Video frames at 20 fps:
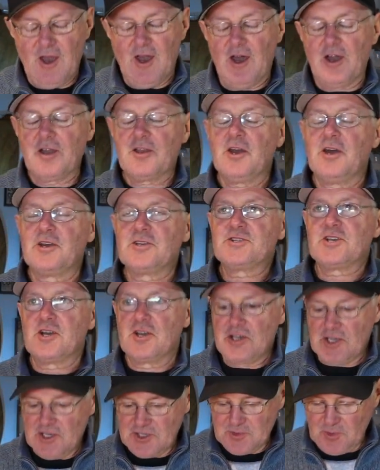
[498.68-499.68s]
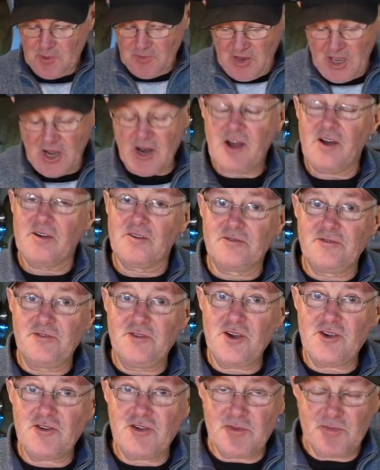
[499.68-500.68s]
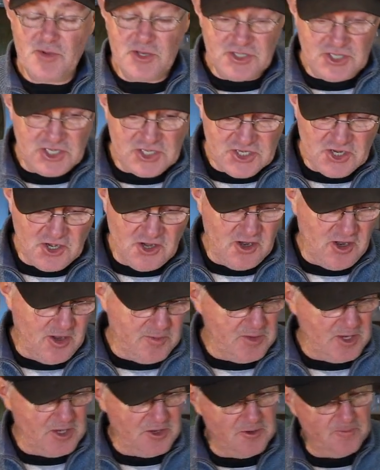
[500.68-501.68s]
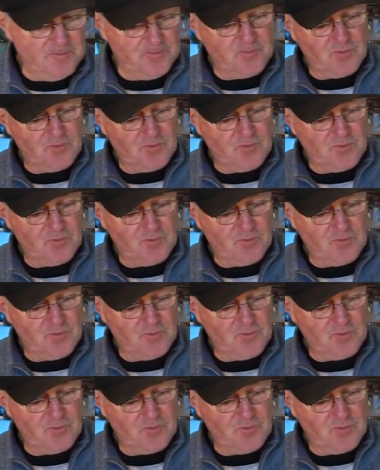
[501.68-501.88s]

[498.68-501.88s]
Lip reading: Okay, so yes, we've had a very busy time and